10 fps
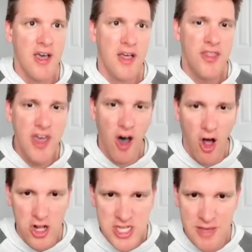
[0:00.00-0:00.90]
The
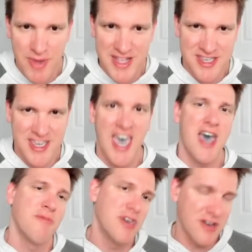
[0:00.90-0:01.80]
ultimate
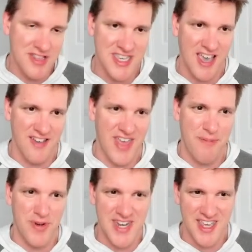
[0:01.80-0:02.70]
scam, you could say, of
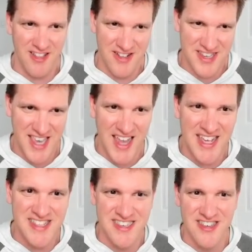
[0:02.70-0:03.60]
that particular set,
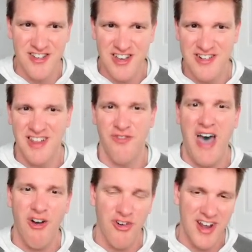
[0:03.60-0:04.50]
Hitsugu
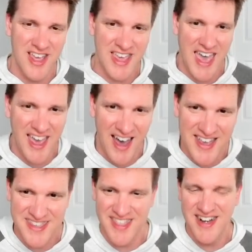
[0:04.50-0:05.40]
Devouring
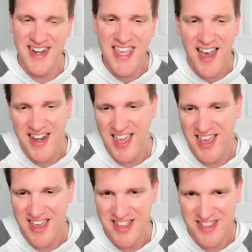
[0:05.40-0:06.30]
Chaos, the Neon
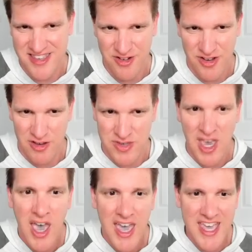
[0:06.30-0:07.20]
Ink Hitsugus.
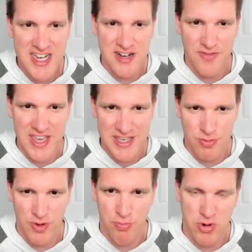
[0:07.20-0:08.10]
Each of these
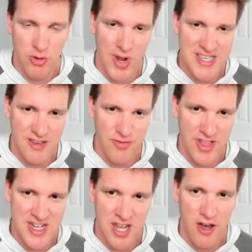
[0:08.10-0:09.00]
with
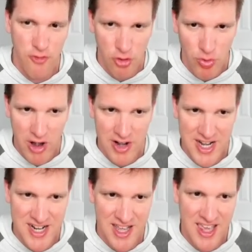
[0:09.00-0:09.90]
progressively tougher
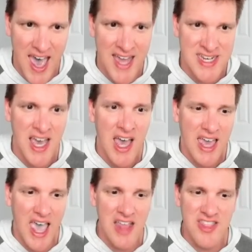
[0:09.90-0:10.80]
rarity to get,
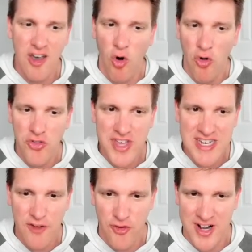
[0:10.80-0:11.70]
and the only
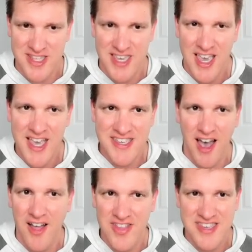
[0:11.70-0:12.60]
difference is
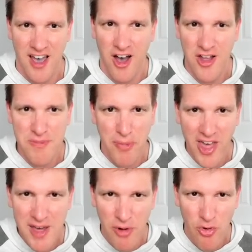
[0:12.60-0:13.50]
on this
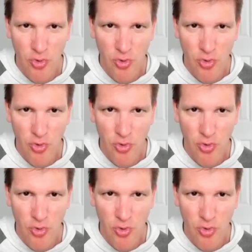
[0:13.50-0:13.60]
unplayable